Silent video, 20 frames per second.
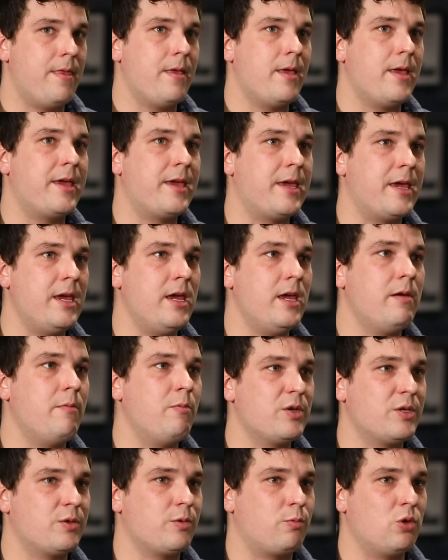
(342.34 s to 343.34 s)
he
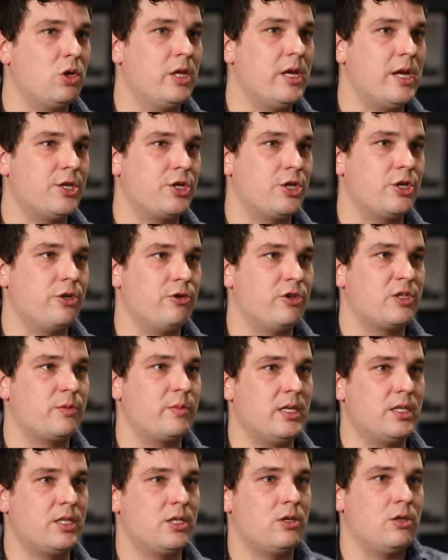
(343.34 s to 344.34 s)
was really introduced
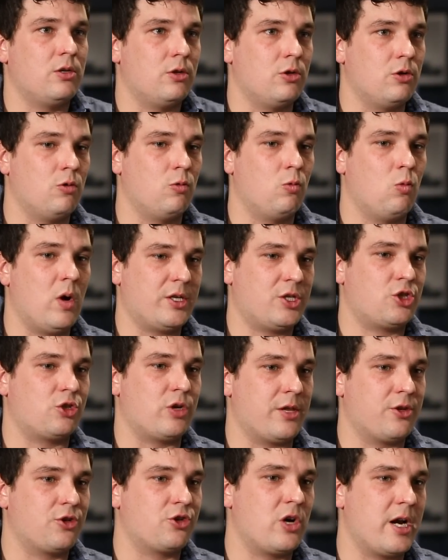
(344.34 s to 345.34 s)
me to what
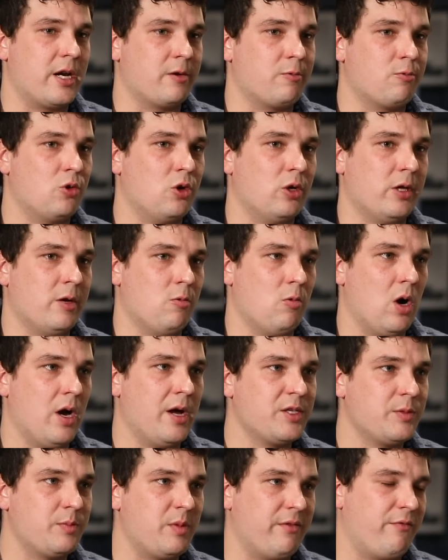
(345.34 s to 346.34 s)
strength training really
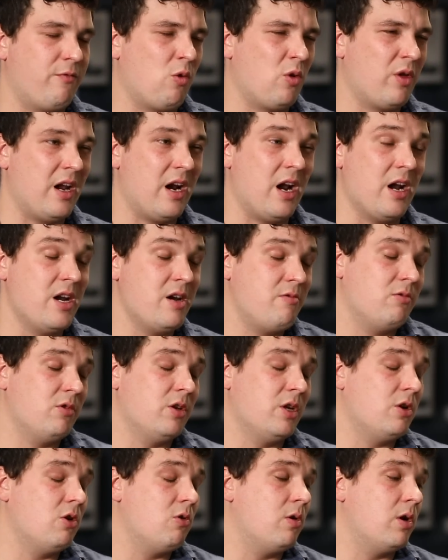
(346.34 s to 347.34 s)
was. Before that, I didn't
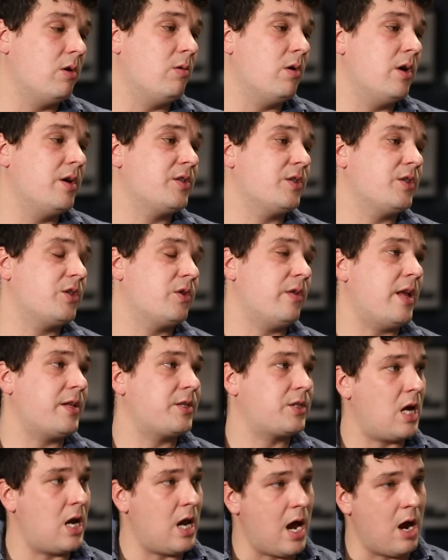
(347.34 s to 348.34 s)
really know what it was. And so
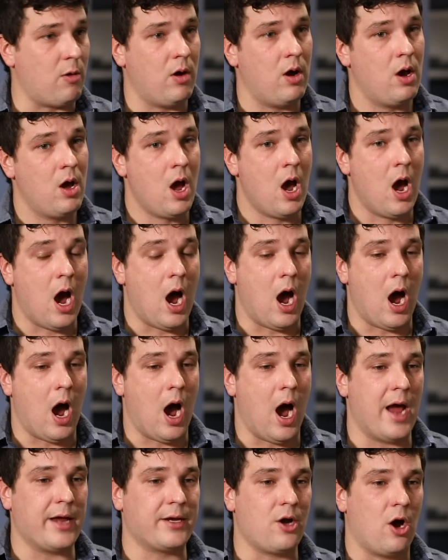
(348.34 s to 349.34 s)
that's kind of how
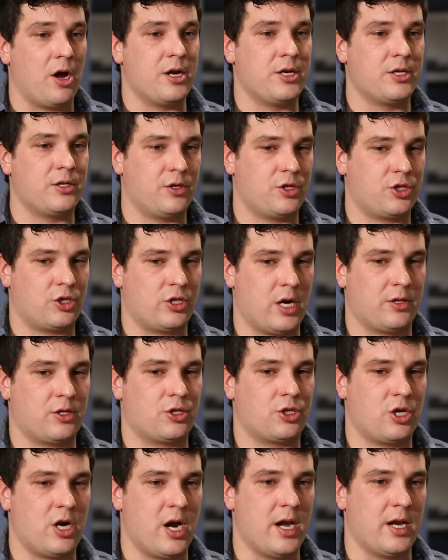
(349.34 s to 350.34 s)
I got into the strength
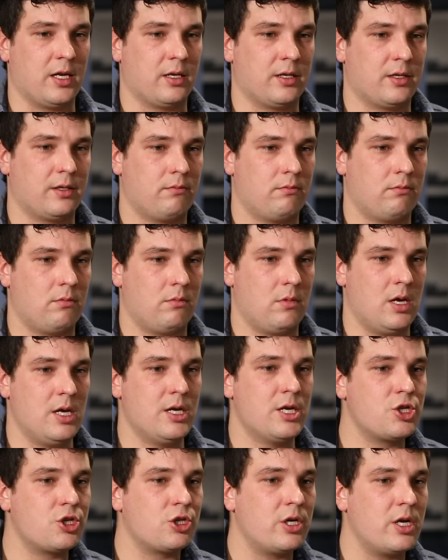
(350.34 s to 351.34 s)
training
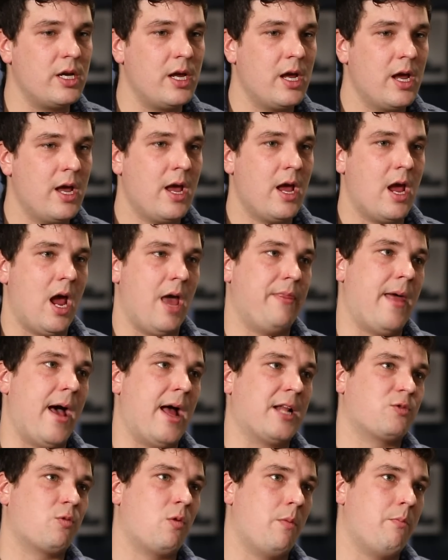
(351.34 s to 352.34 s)
industry, and
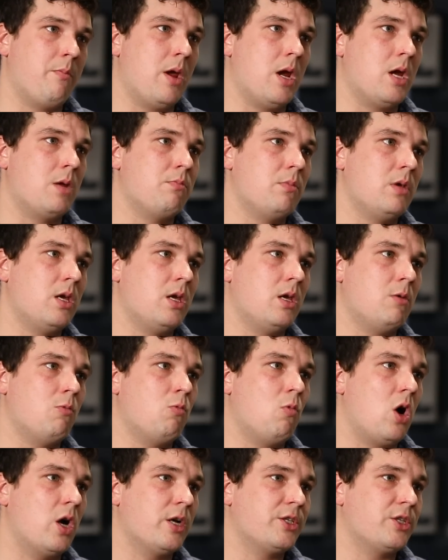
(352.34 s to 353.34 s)
that's what made me
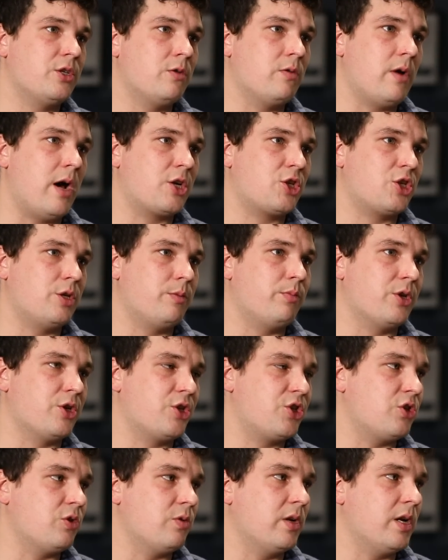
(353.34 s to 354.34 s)
want to actually
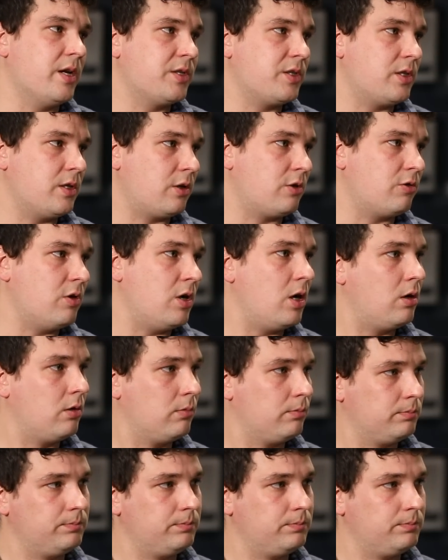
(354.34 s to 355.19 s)
pursue it as a career.